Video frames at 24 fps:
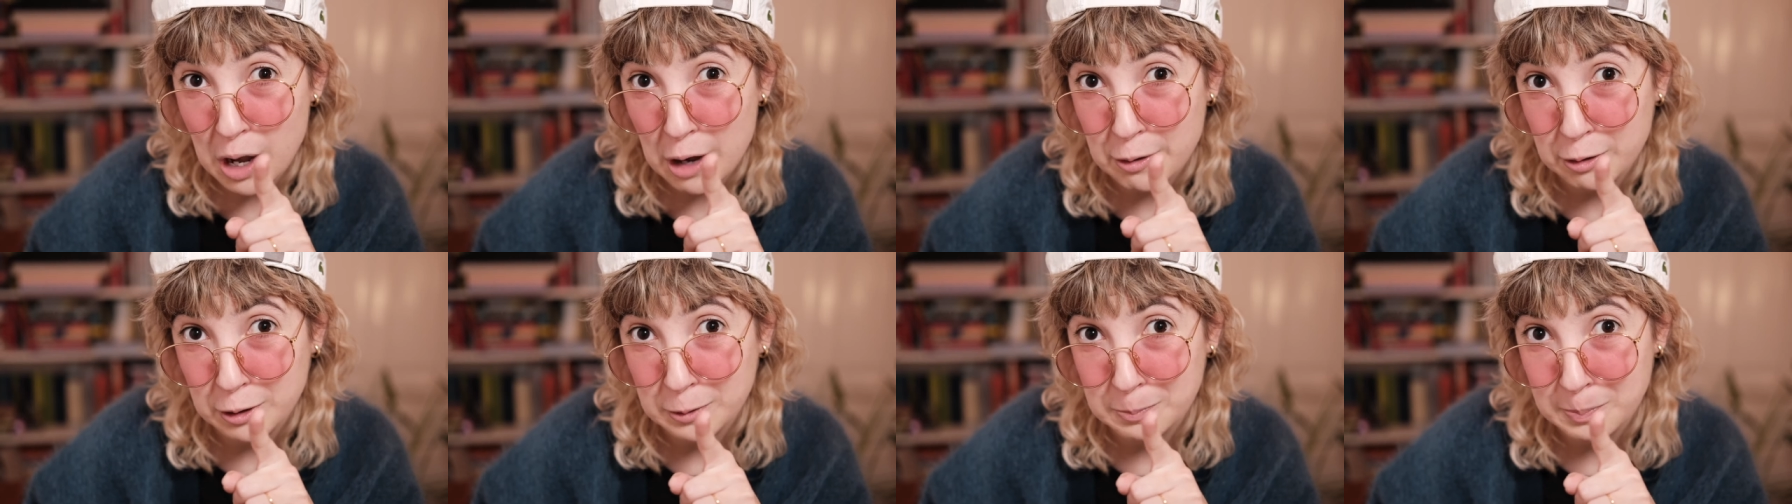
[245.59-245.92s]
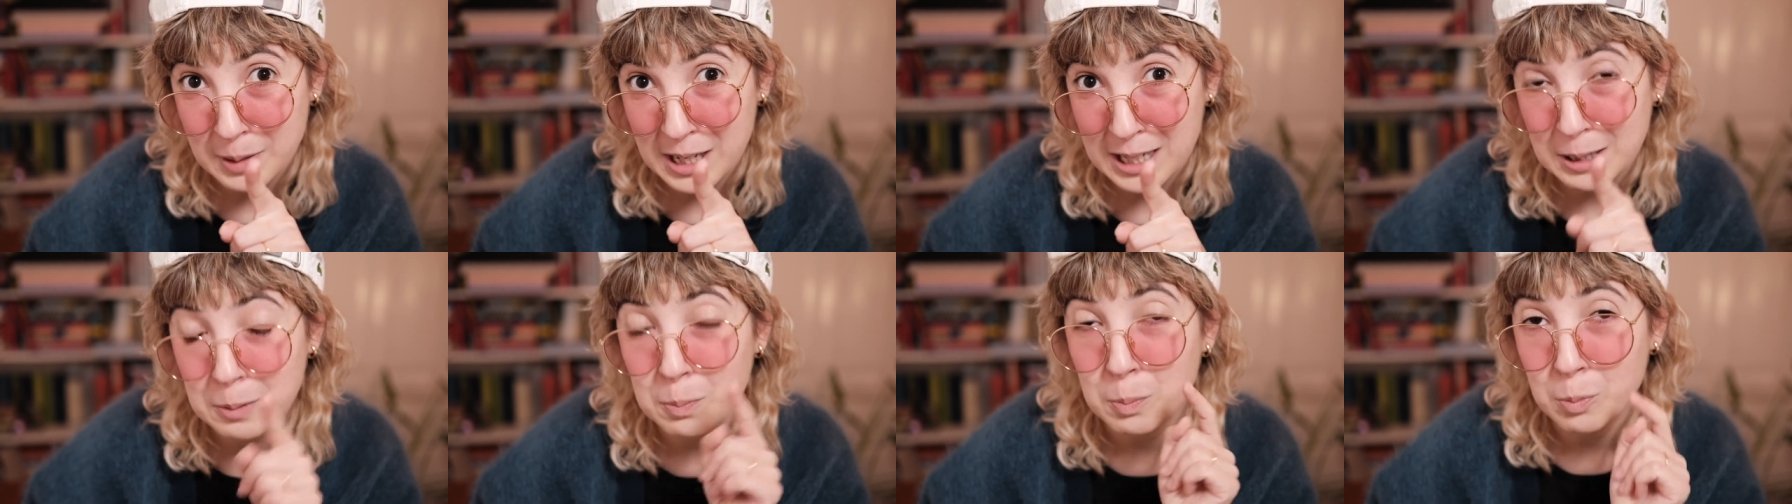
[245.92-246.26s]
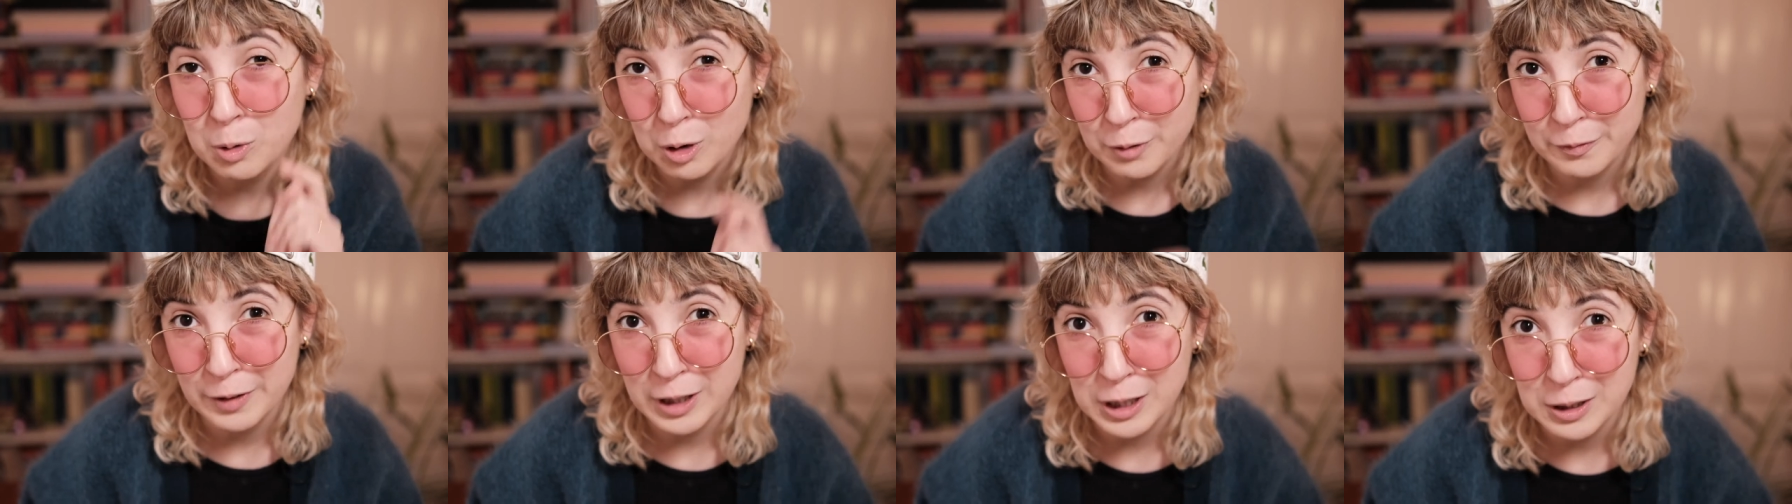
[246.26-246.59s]
will make
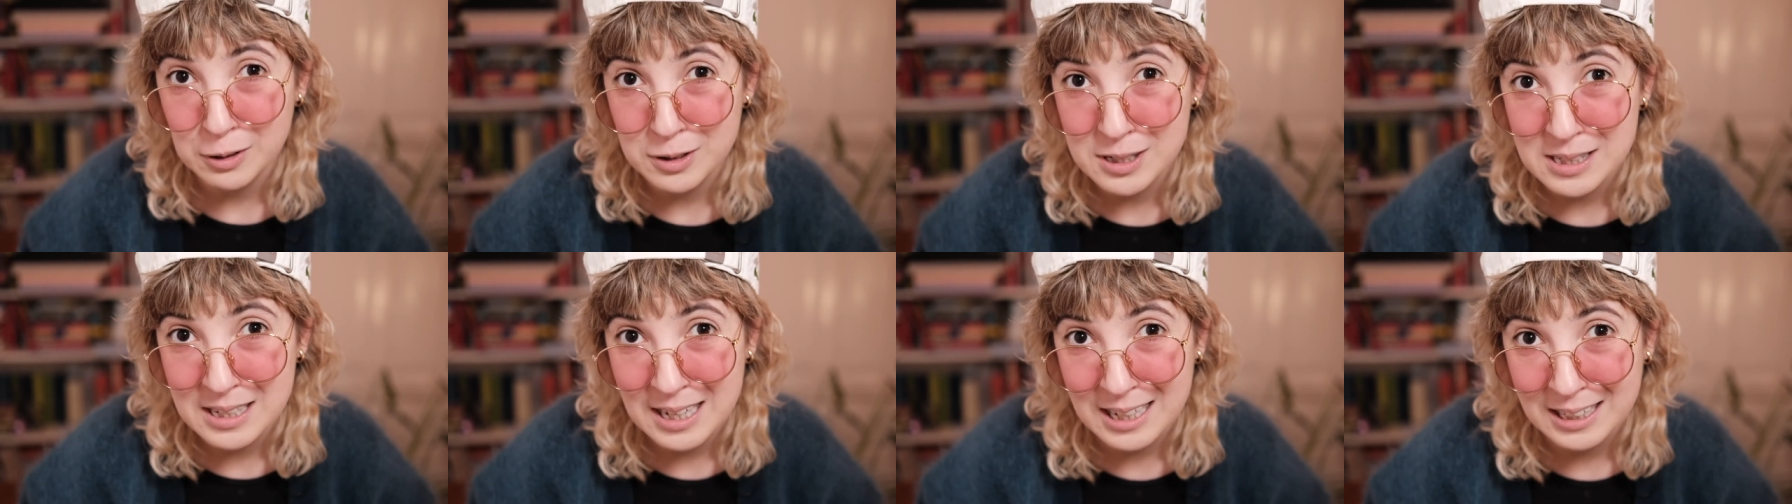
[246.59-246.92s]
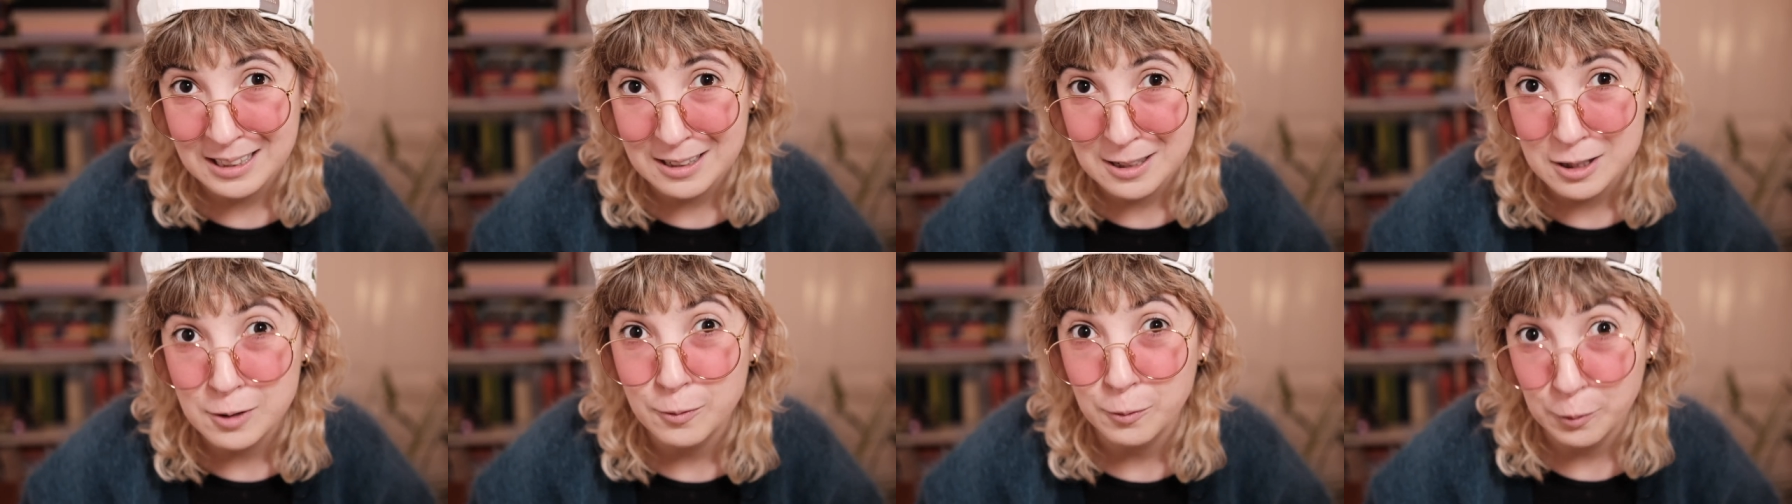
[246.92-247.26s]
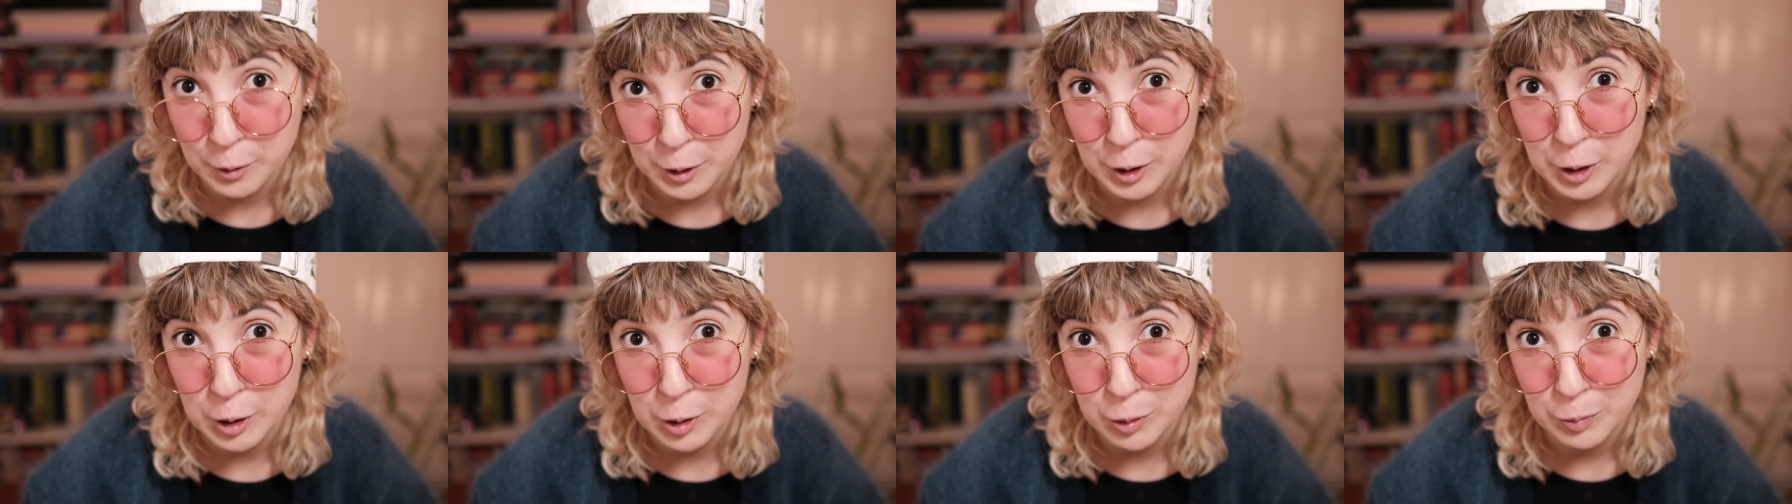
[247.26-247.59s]
more videos like this for
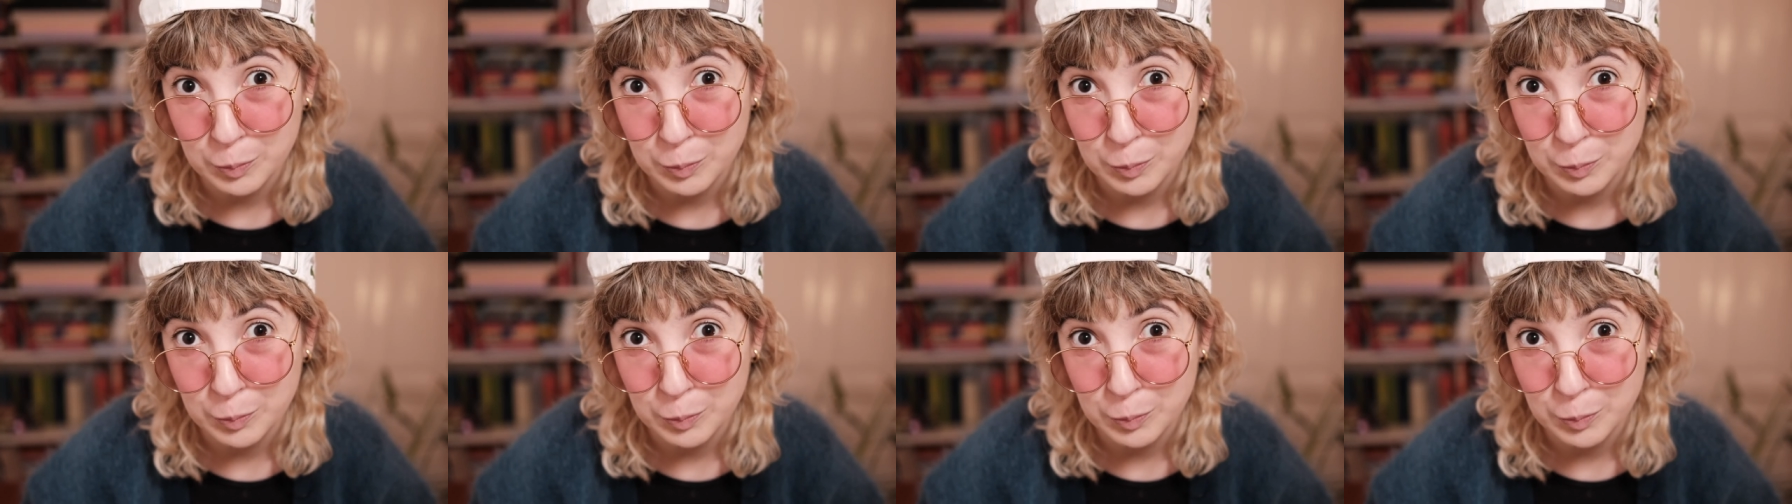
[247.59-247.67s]
you.